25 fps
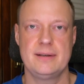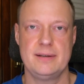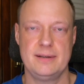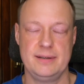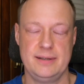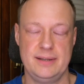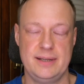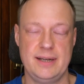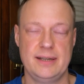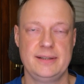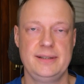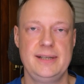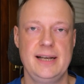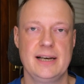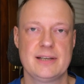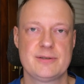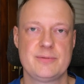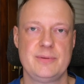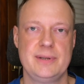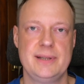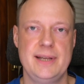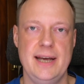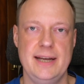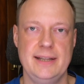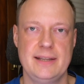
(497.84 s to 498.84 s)
that deals
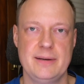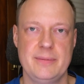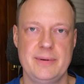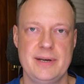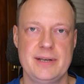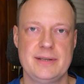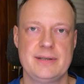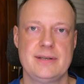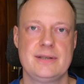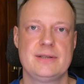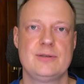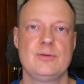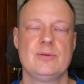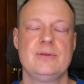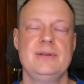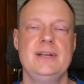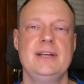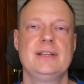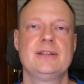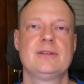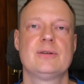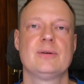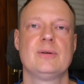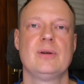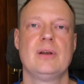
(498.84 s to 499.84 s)
with databases, you
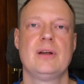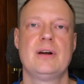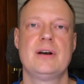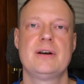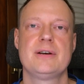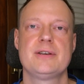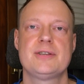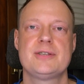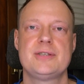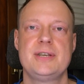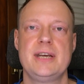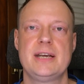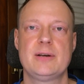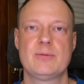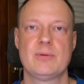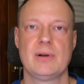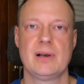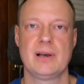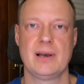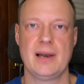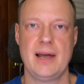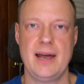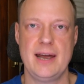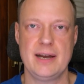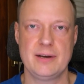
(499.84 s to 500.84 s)
need to learn
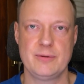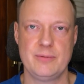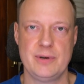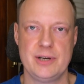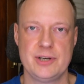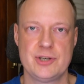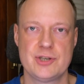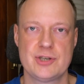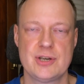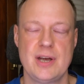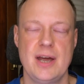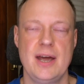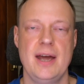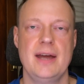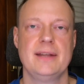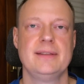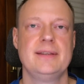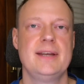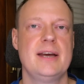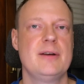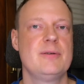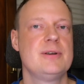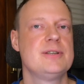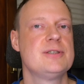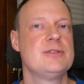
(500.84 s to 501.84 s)
SQL language, and
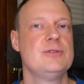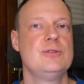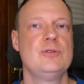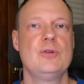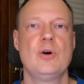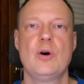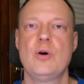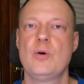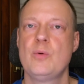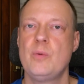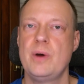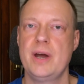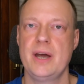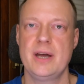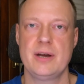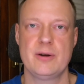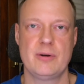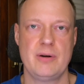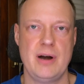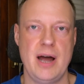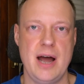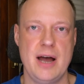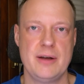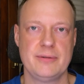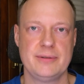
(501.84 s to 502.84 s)
there is no way
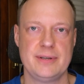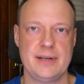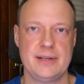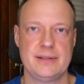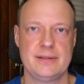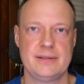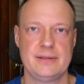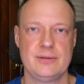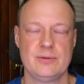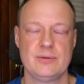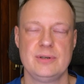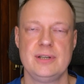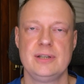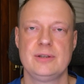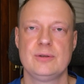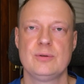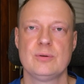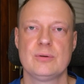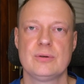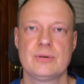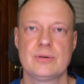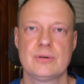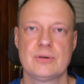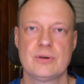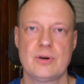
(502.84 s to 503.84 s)
around it. You need
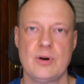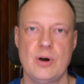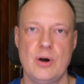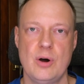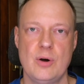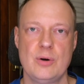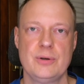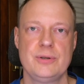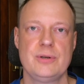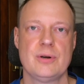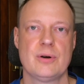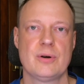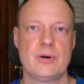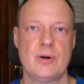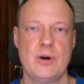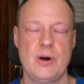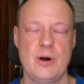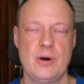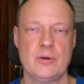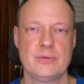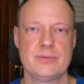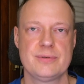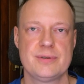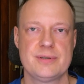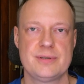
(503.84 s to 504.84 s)
to code your
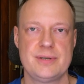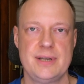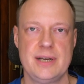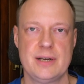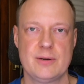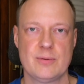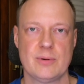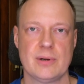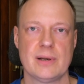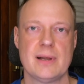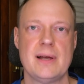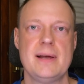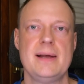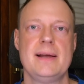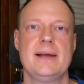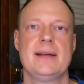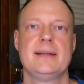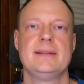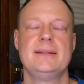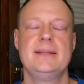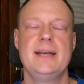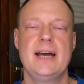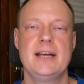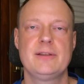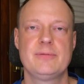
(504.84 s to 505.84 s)
own SQL.
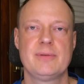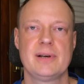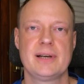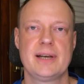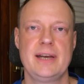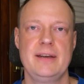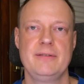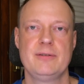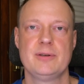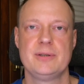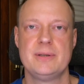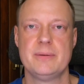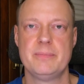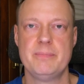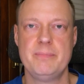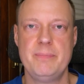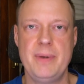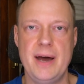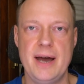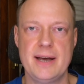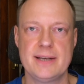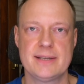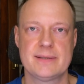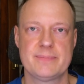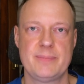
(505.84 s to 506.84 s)
That will give you the
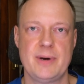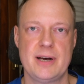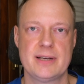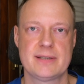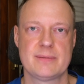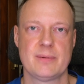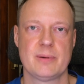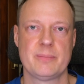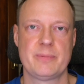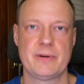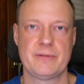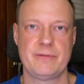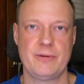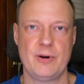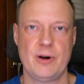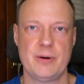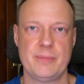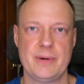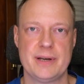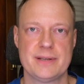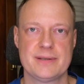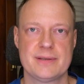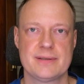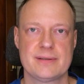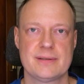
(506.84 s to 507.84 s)
best possible
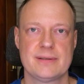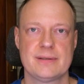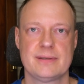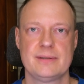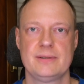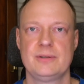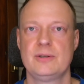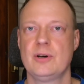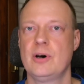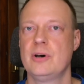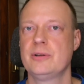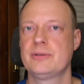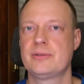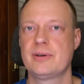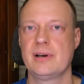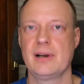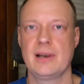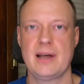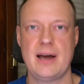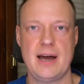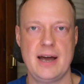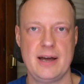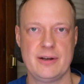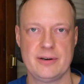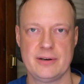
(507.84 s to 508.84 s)
performance. Don't
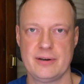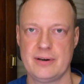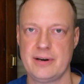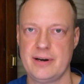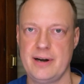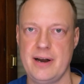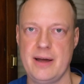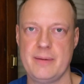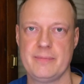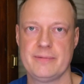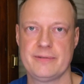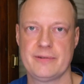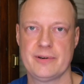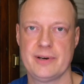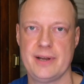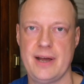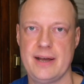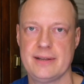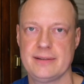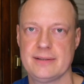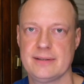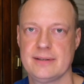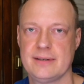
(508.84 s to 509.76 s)
rely on ORM for that.